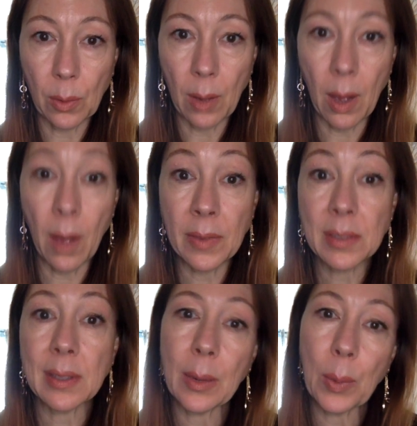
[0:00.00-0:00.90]

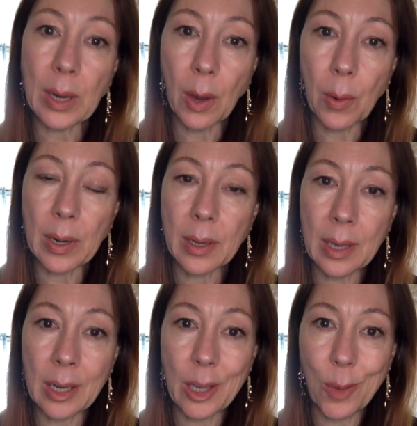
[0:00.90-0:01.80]
obviously, we know in a,
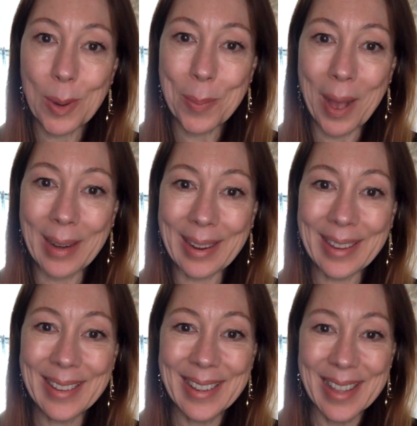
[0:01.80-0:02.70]
in a human
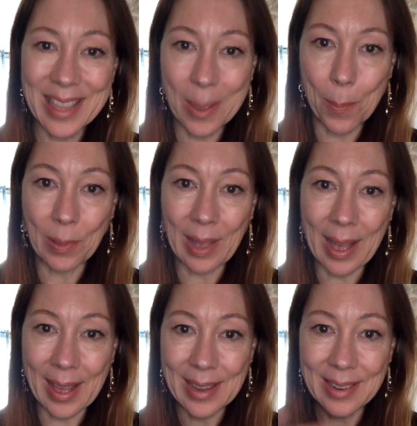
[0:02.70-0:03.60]
body, the
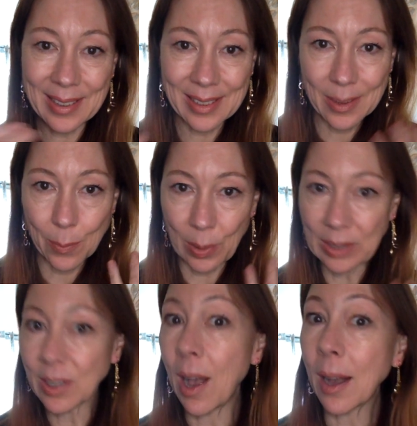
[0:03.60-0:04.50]
blood
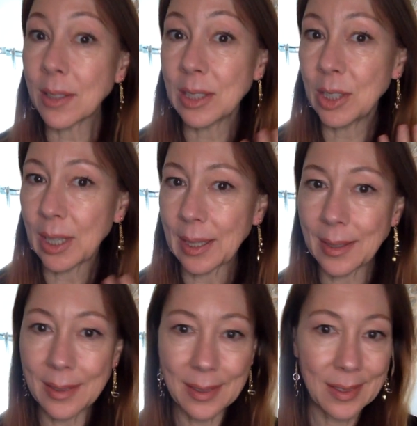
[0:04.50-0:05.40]
brings
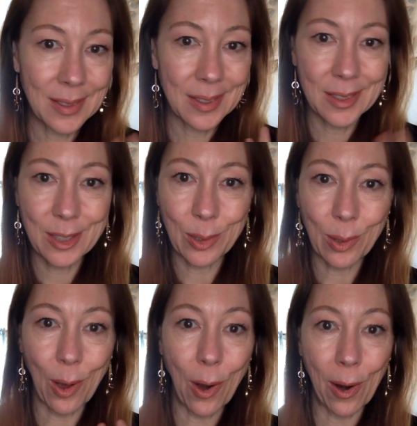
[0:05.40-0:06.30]
oxygen to
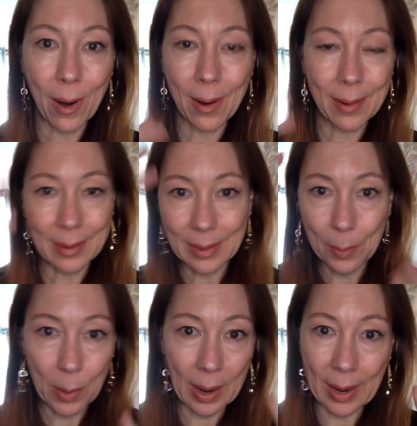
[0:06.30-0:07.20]
the heart and
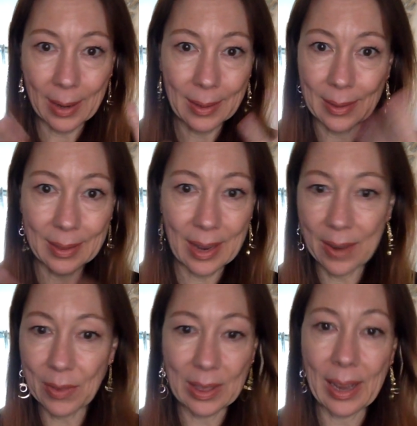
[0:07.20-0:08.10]
the brain,
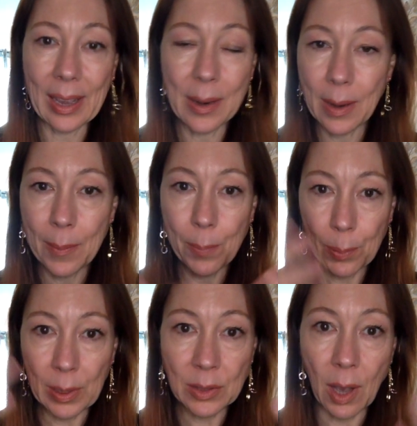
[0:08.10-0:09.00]
everything. It, it
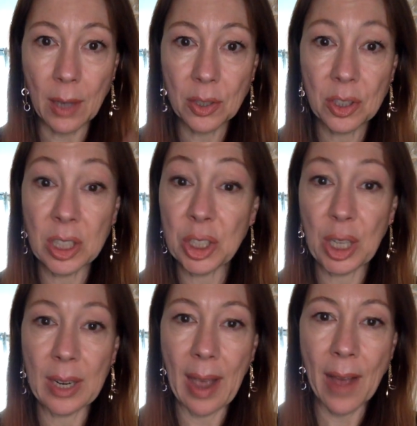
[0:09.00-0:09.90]
brings
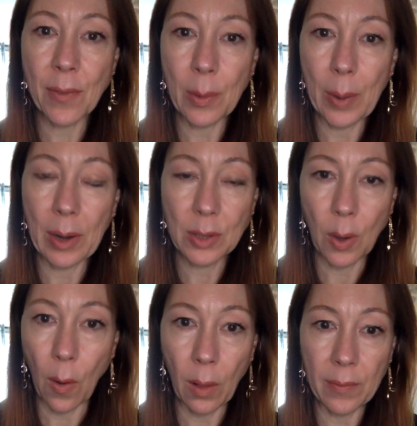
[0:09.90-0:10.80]
oxygen everywhere
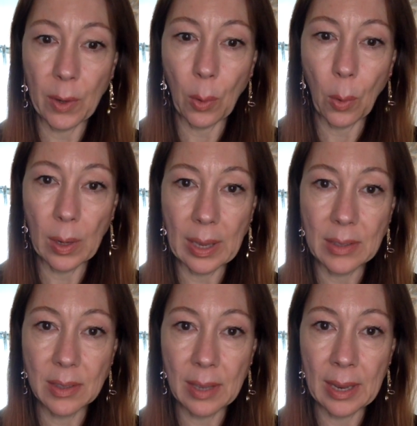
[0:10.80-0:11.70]
to all of your
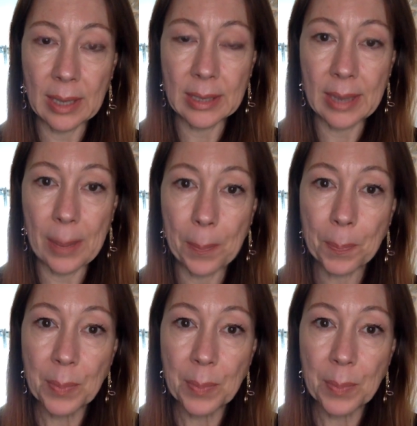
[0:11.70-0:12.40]
organs. And, um,